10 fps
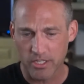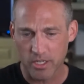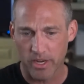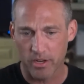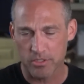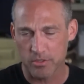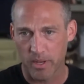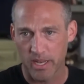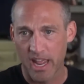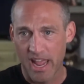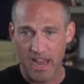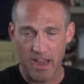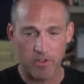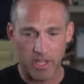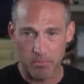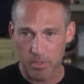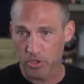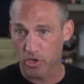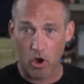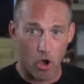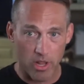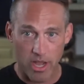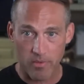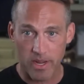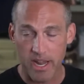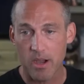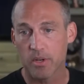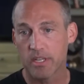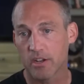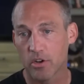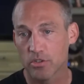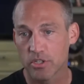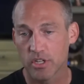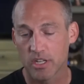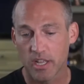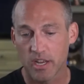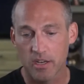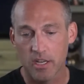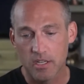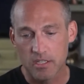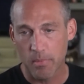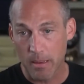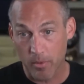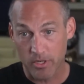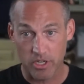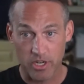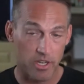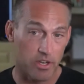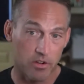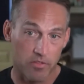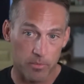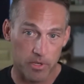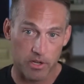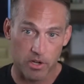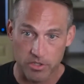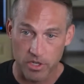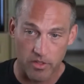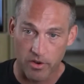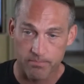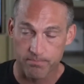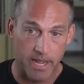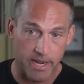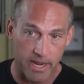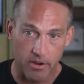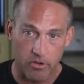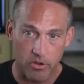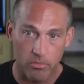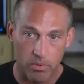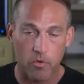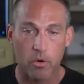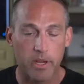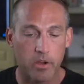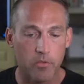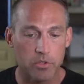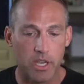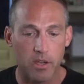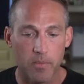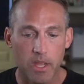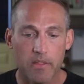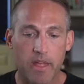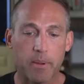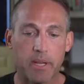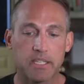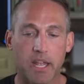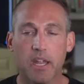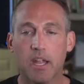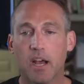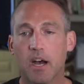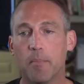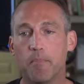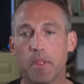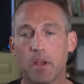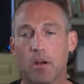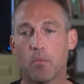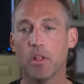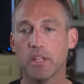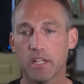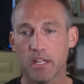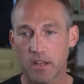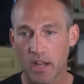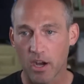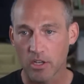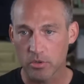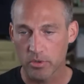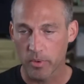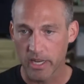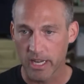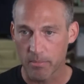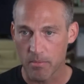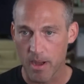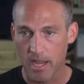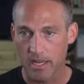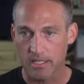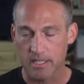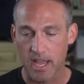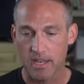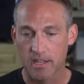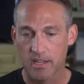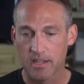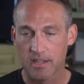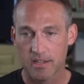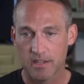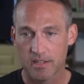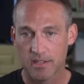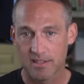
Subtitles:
go spend everything and build it all out right now when technology is not there? So maybe we should continue to develop technology another decade or two before we go full scale. That being said, one thing that also we need to keep in mind is that the